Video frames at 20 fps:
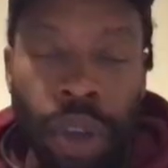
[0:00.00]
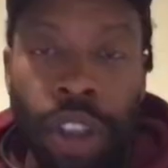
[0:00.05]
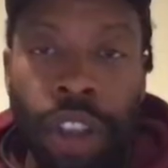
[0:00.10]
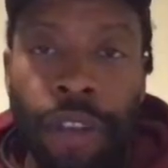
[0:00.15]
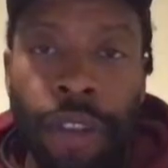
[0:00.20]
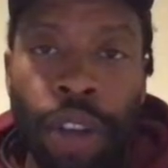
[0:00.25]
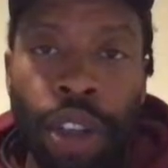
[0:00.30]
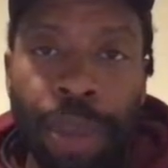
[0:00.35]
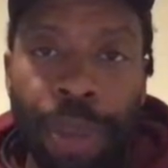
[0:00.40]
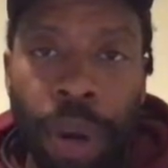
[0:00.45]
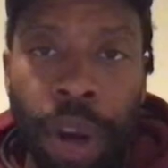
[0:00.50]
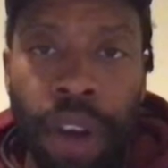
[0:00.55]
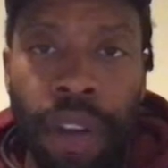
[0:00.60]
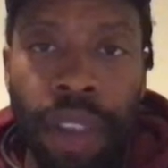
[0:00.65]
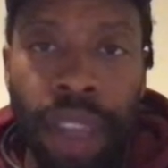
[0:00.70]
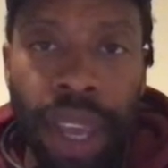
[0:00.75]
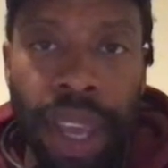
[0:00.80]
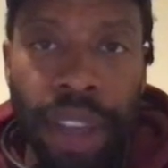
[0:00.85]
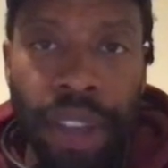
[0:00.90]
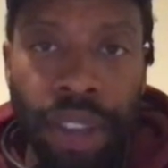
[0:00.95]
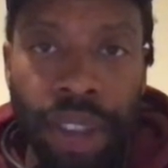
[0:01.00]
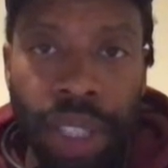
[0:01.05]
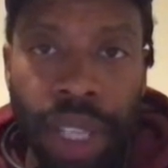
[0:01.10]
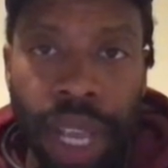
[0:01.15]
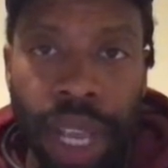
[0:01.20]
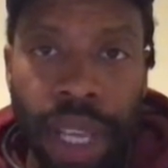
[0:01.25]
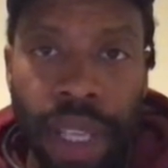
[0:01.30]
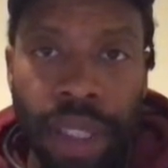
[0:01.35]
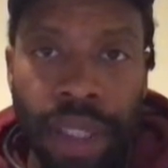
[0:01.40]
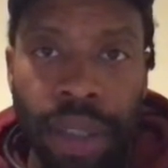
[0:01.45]
in the first part of the
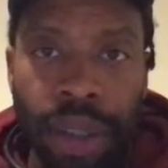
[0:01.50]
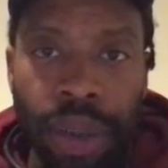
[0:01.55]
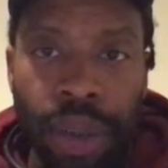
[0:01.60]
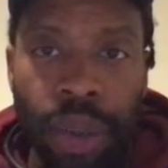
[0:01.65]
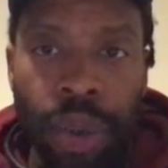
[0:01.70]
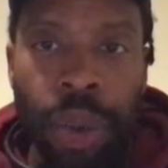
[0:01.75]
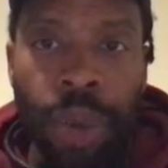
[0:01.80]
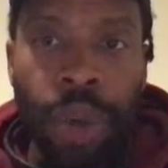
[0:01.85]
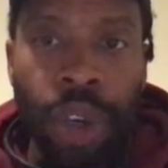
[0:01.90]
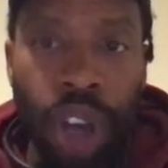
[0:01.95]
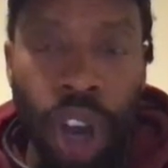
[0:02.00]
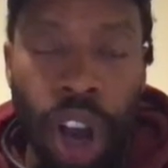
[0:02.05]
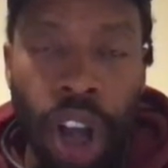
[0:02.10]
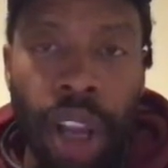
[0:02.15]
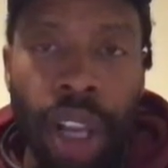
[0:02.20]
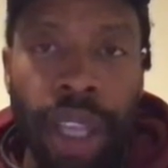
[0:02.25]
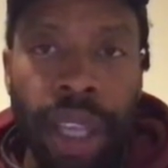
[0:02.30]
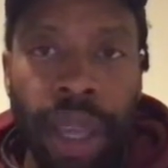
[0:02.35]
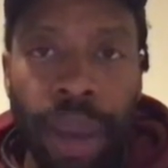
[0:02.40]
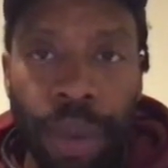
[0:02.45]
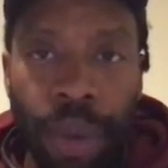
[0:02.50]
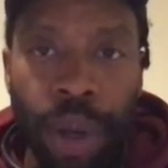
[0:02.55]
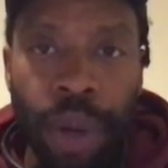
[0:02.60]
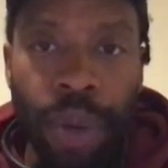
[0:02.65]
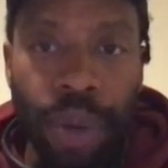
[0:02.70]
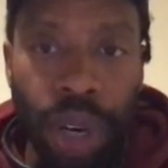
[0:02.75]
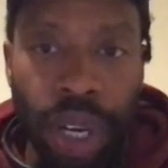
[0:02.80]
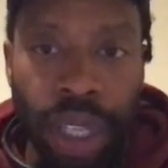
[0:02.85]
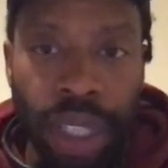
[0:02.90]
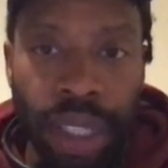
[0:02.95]
exercise, we were calling it what it
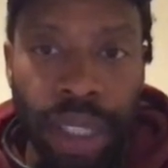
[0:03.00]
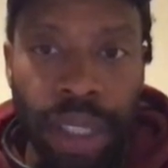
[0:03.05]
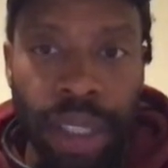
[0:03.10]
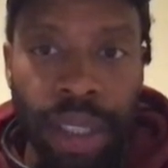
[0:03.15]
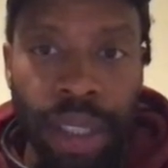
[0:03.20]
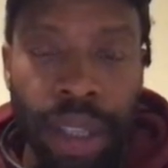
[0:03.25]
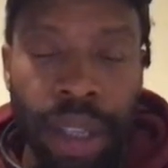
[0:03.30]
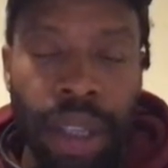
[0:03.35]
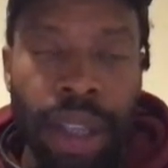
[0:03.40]
was.